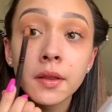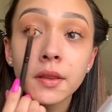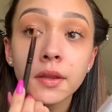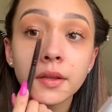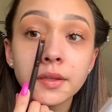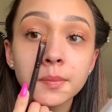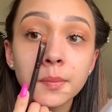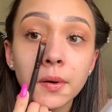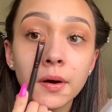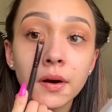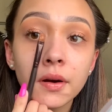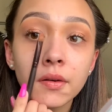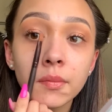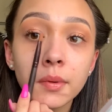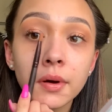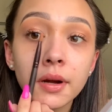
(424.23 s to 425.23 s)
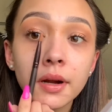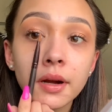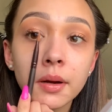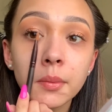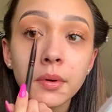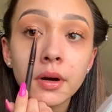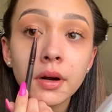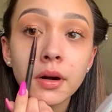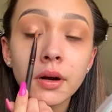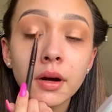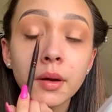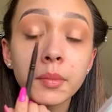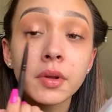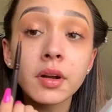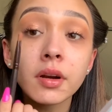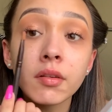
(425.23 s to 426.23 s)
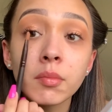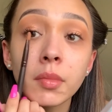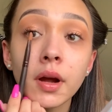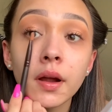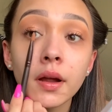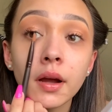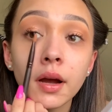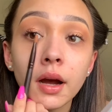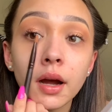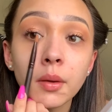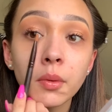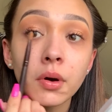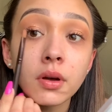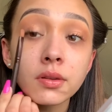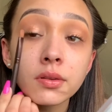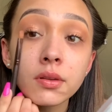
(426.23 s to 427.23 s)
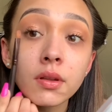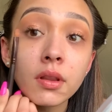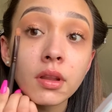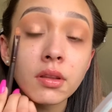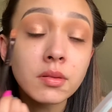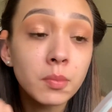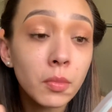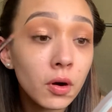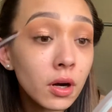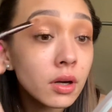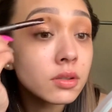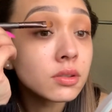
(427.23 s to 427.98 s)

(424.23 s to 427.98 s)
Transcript: this part of my of my eyeball to this part.